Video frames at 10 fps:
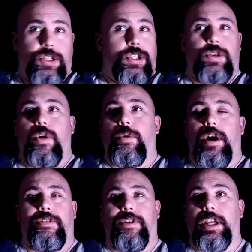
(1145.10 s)
not
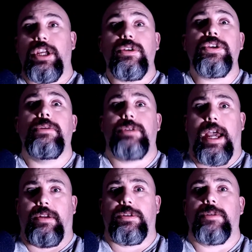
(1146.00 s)
worth it. YouTube
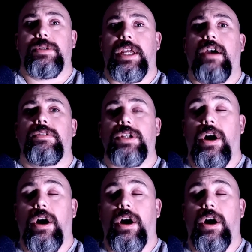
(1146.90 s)
channels themselves